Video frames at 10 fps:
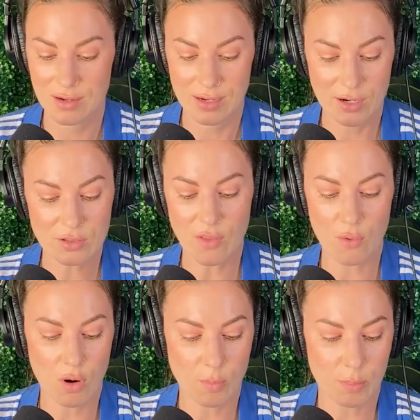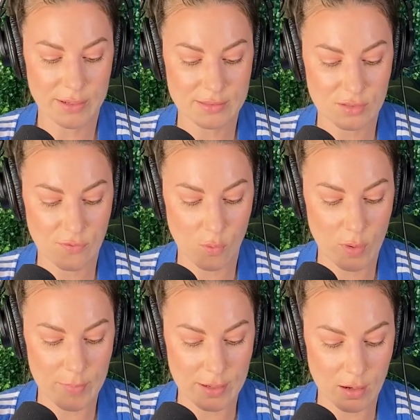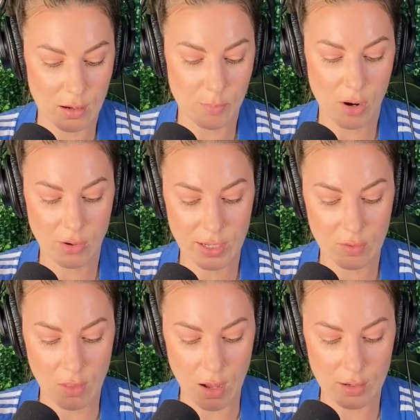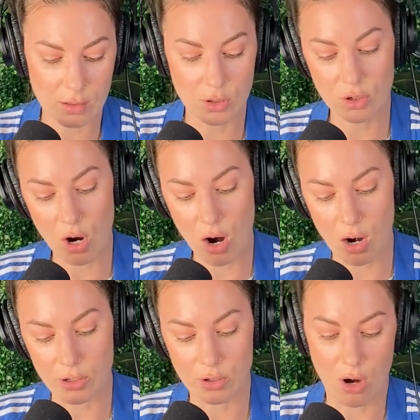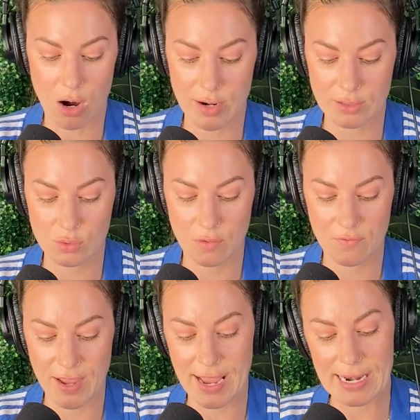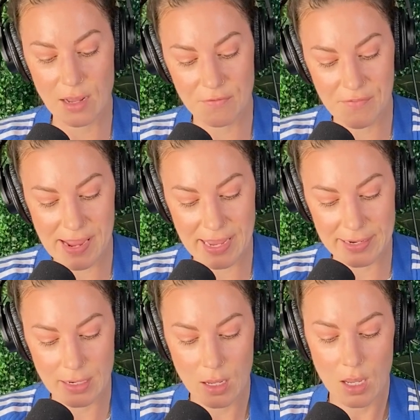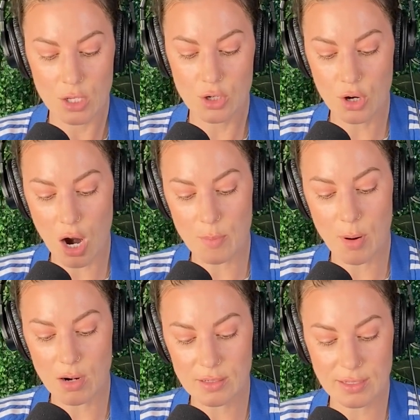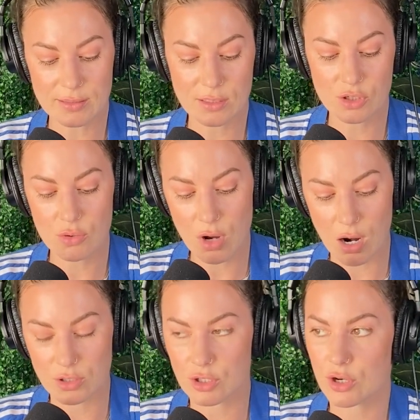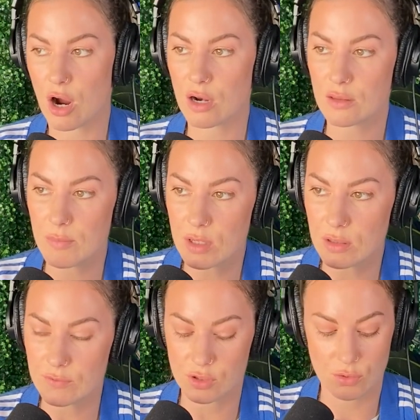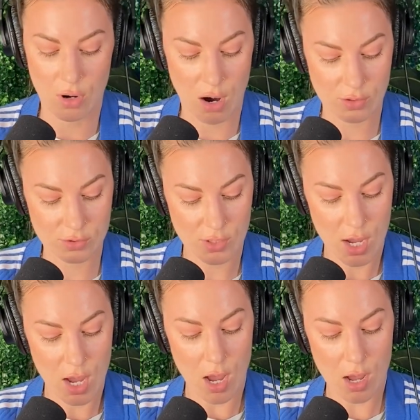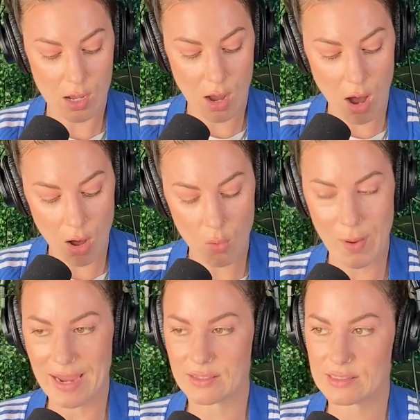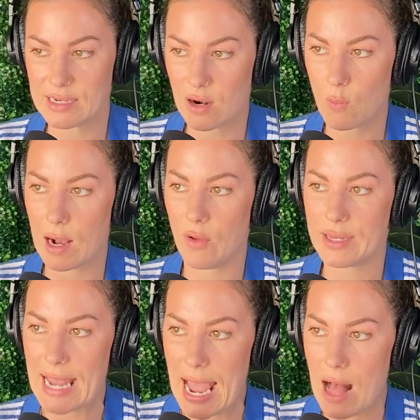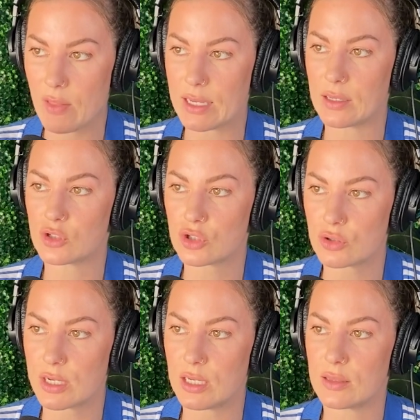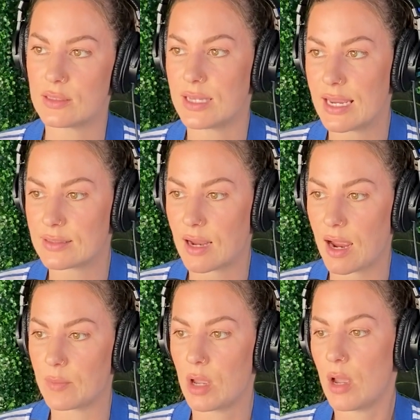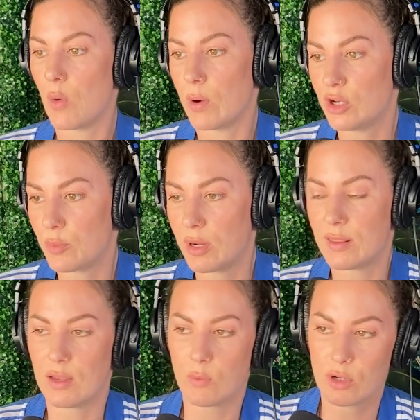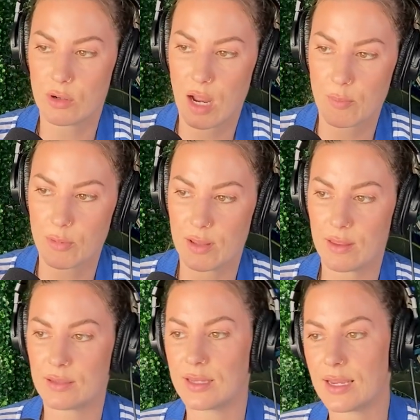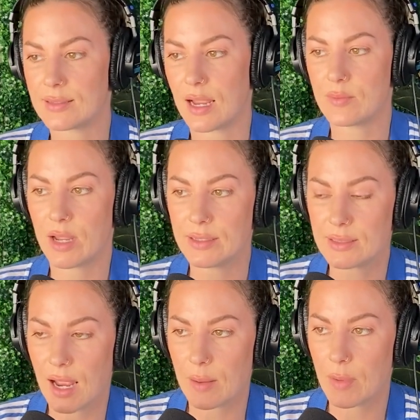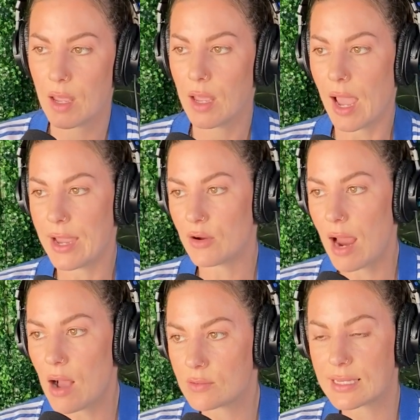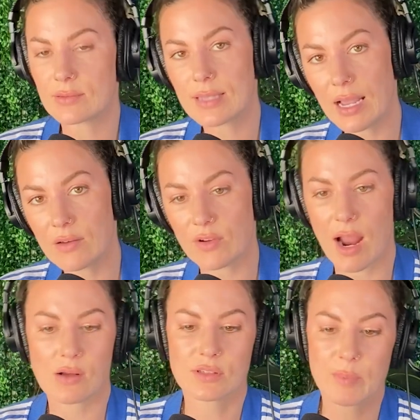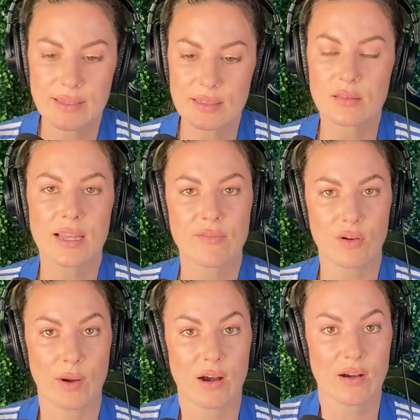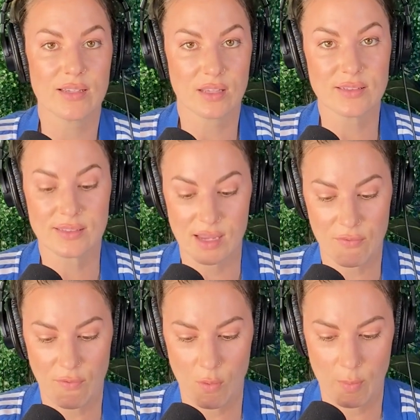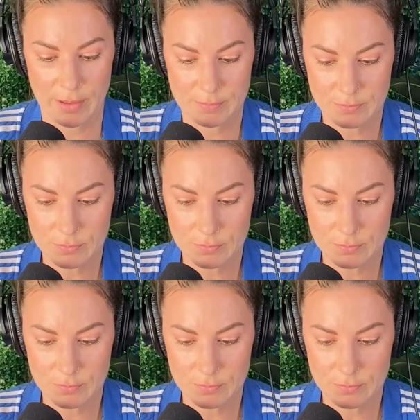Here's all the horrible places for women. A parking lot, your car next to a van, your car parked next to two cars, your car in the middle of two cars, a hallway, a stairwell, an alley, a street, the daytime, when you're breathing, when you're not breathing, daytime, nighttime, at your house, outside of your house. Basically everywhere is unsafe for a woman.